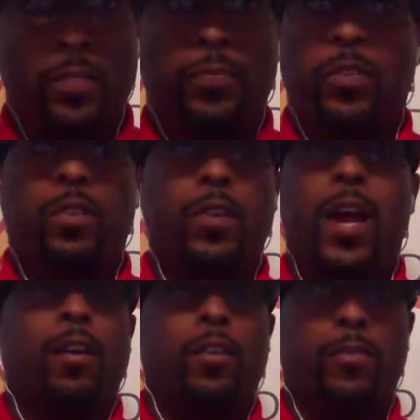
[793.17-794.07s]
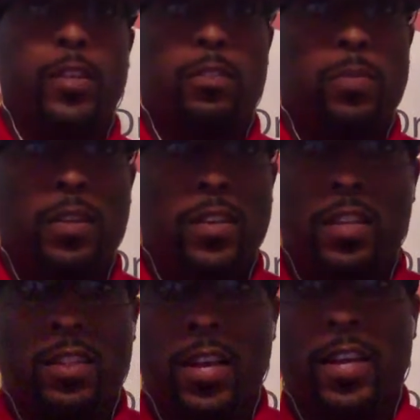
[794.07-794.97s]
You not gonna convince me of
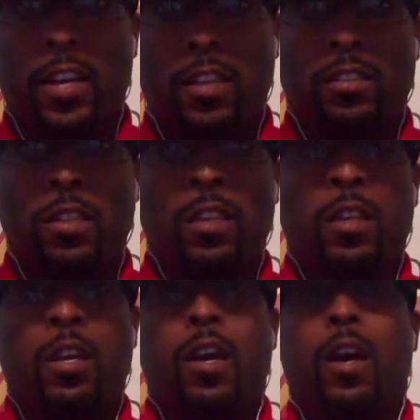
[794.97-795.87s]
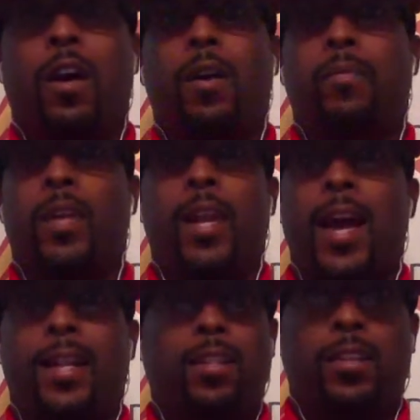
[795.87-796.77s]
anything else. They're
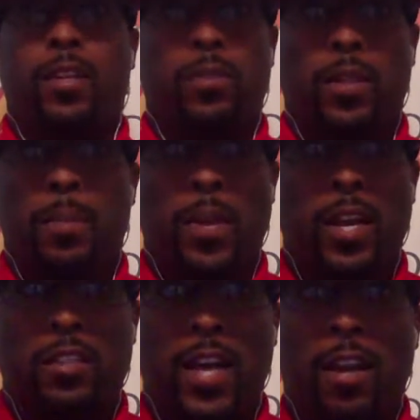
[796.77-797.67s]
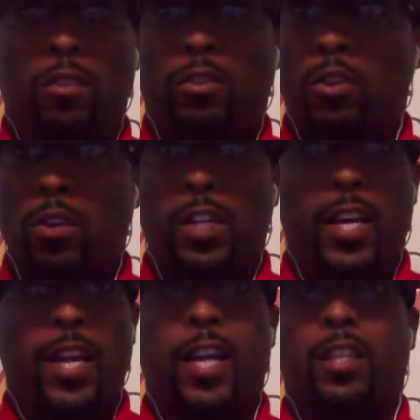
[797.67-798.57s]
not the players out on the court.
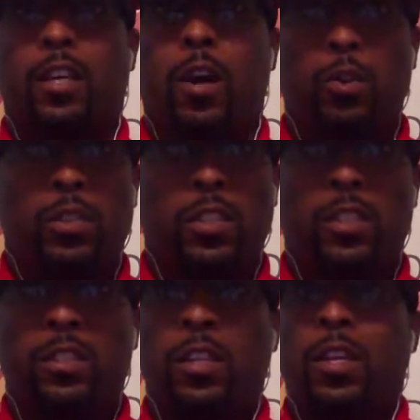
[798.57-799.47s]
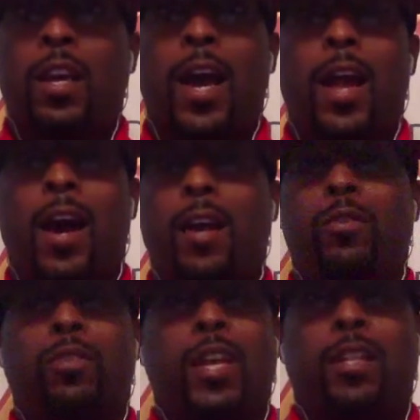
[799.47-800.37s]
They're not the coaches. I
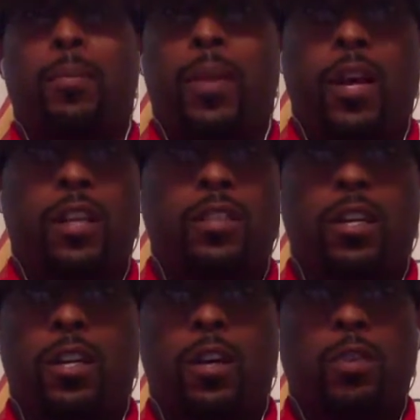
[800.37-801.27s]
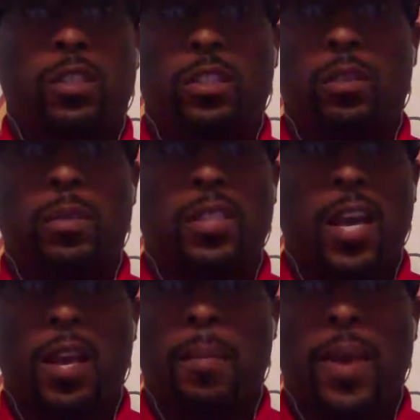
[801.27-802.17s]
don't think the players or the coaches should be
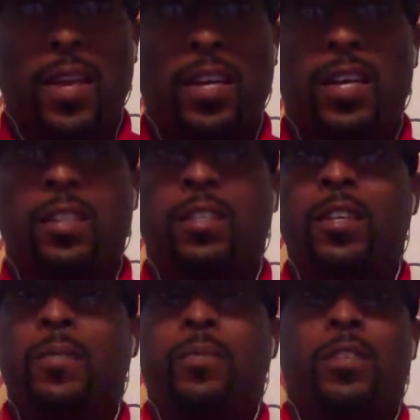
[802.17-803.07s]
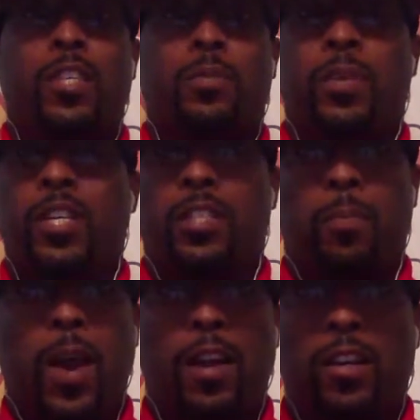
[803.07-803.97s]
taking pay cuts. Just because the
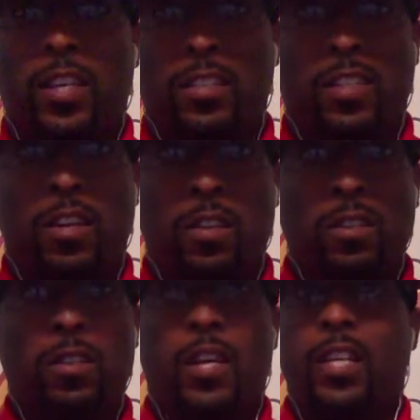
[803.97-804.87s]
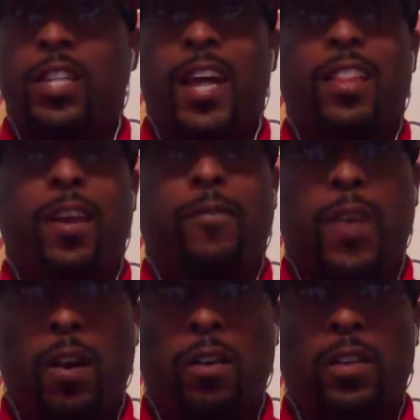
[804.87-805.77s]
product isn't on, it's not their
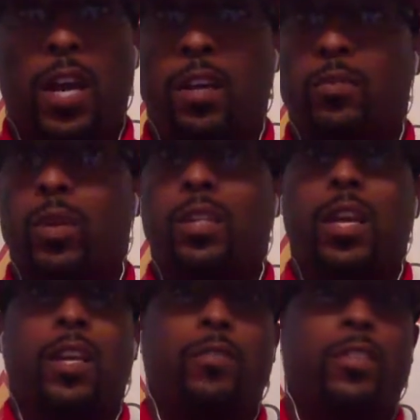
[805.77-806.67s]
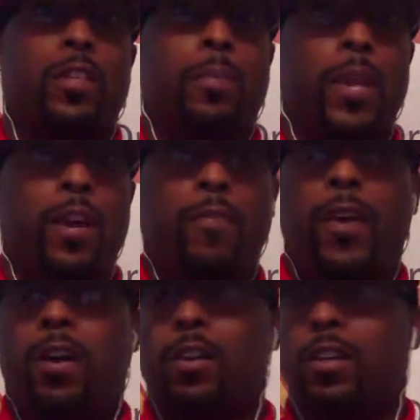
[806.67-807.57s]
fault. Now, it's one thing if it's the player
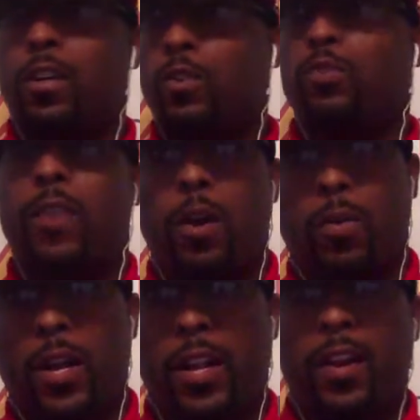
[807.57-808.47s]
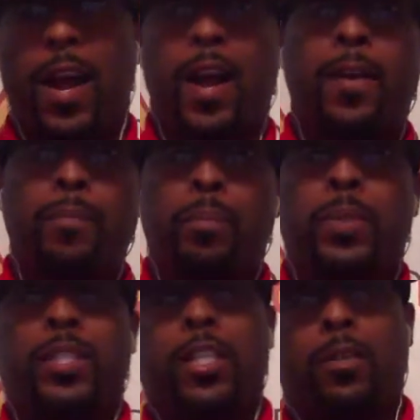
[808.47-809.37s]
fault or the coach fault while they're not
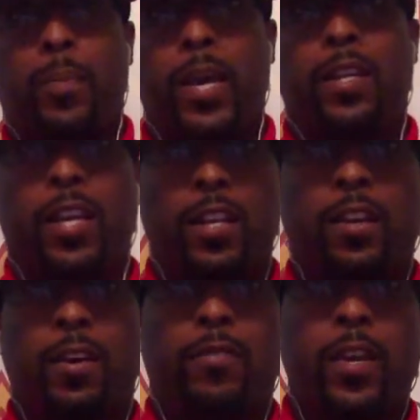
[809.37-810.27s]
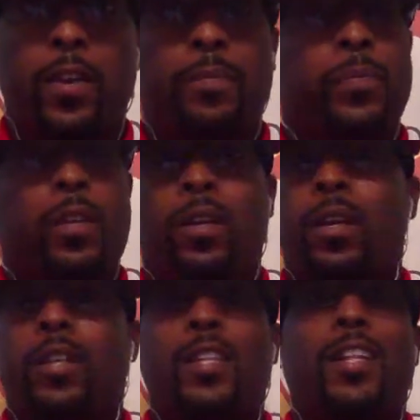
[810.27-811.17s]
participating in an event.
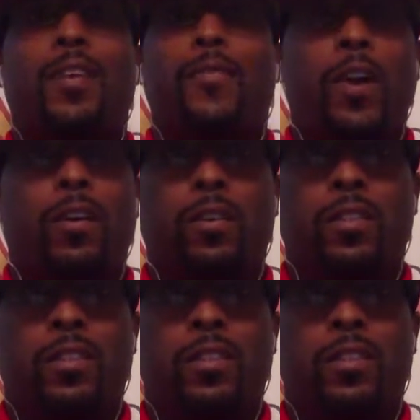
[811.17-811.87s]
It's not their fault.